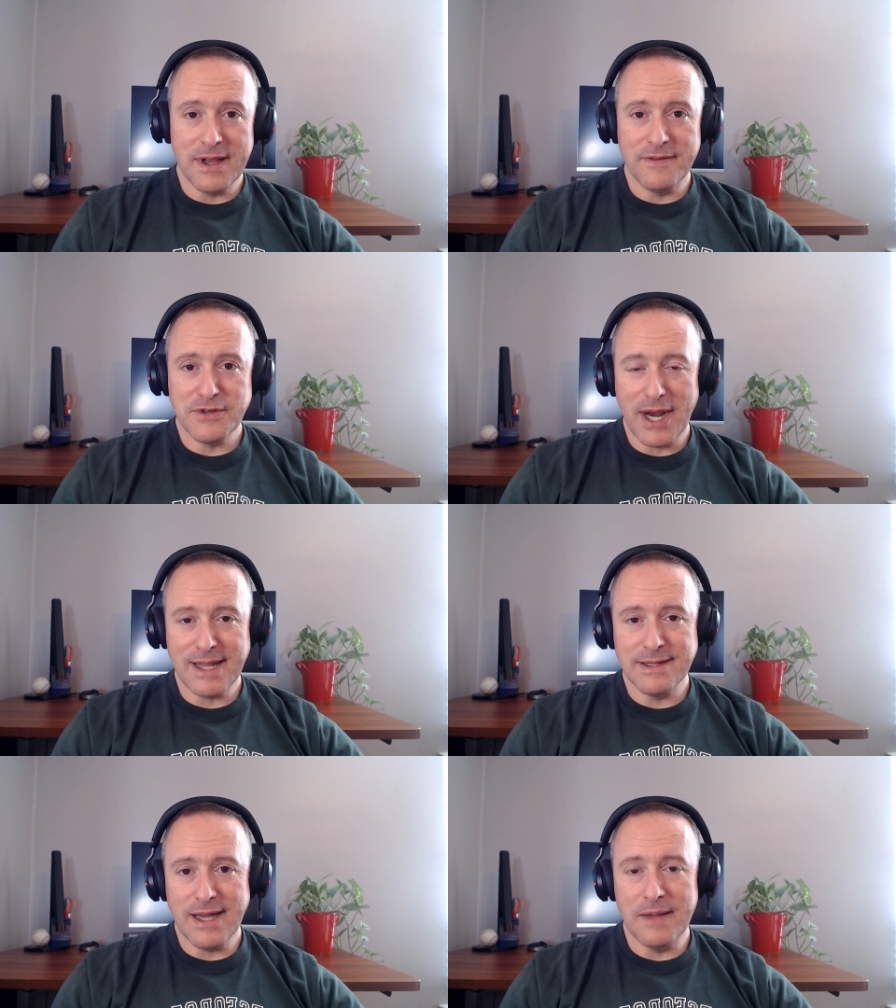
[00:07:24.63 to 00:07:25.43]
of
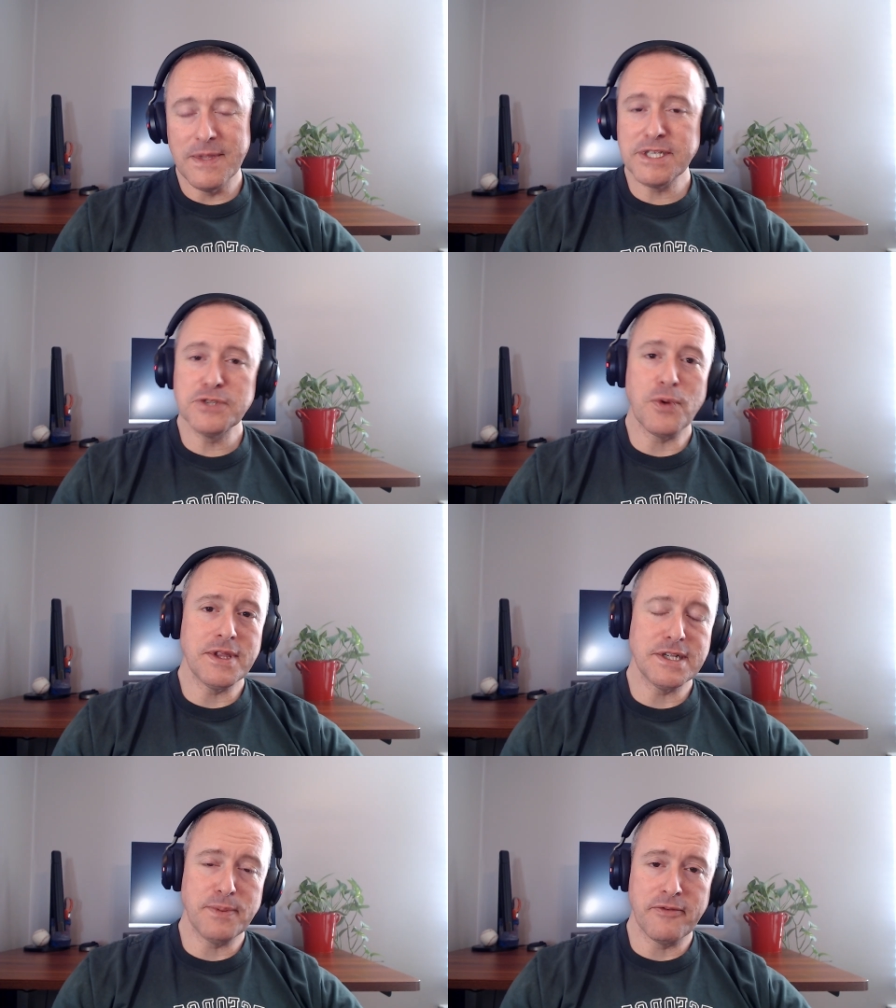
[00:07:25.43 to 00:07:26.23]
tracking time, this is
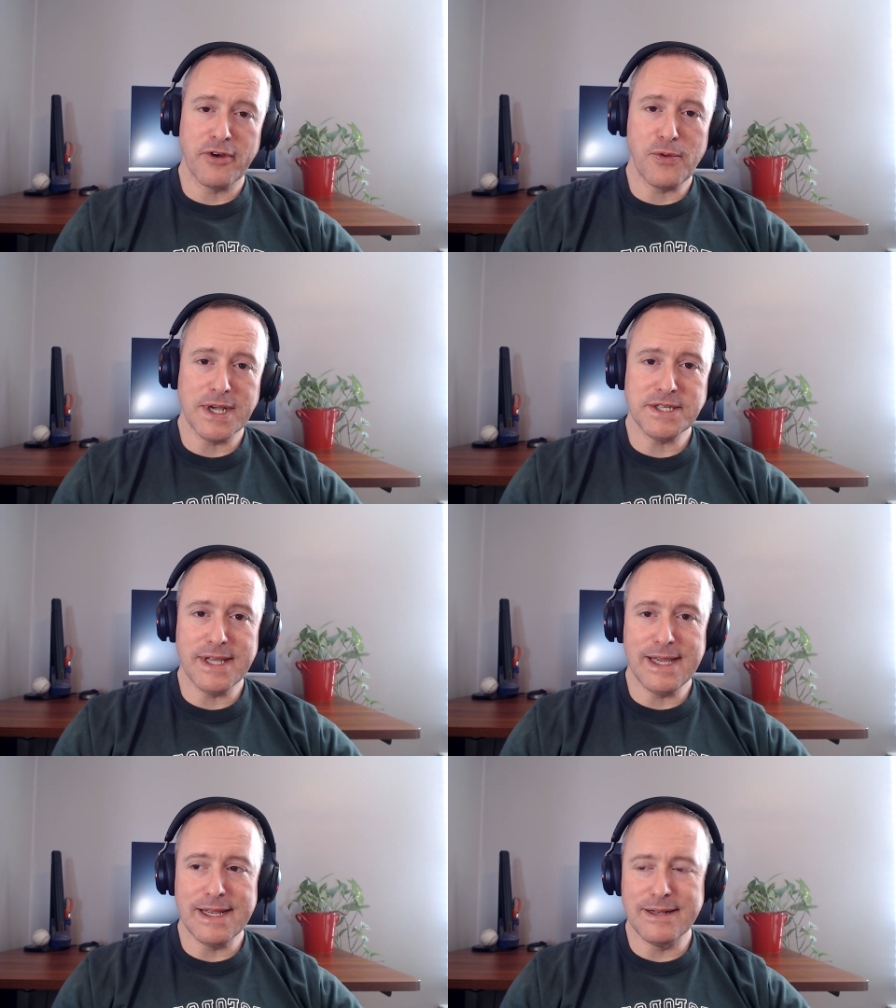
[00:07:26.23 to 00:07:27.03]
one that's been
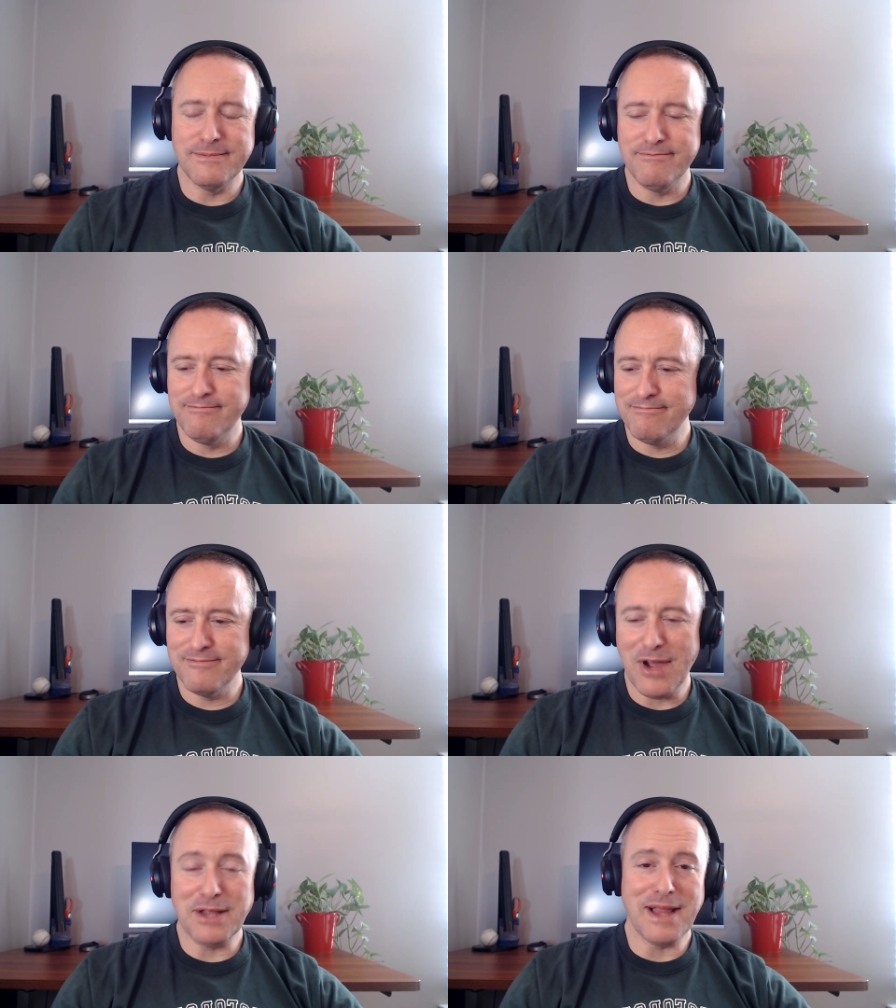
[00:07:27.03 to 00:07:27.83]
requested
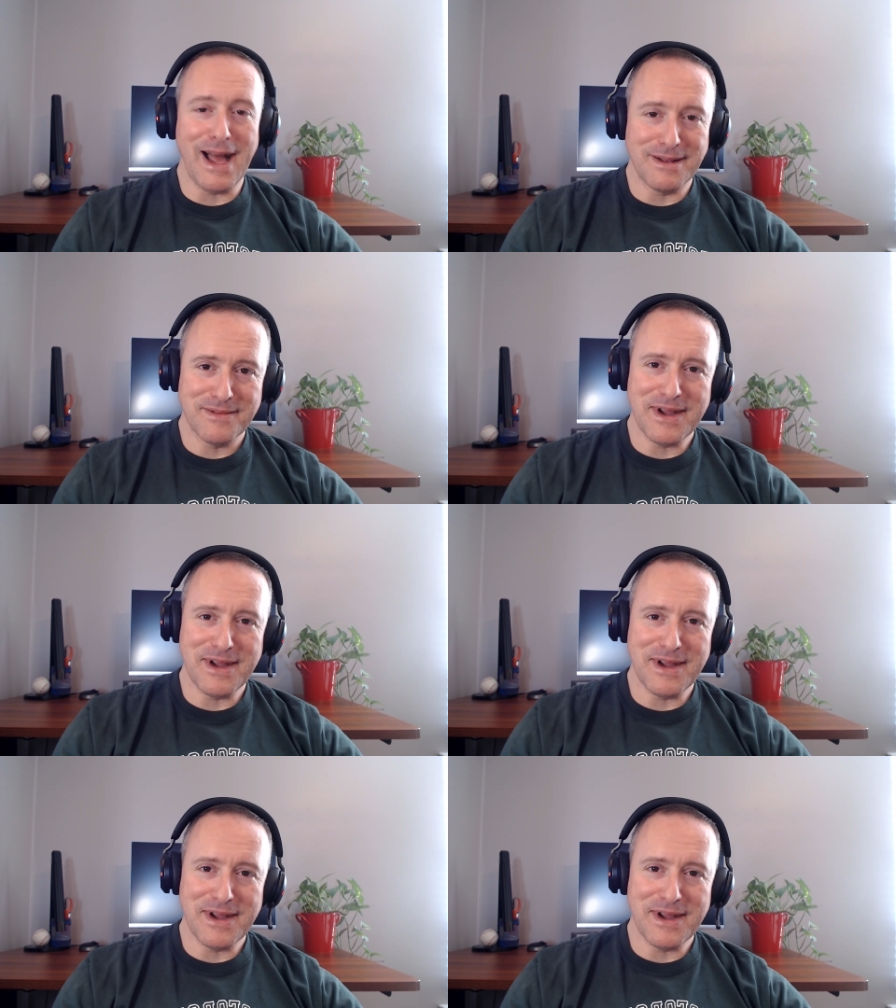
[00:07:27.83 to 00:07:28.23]
a lot.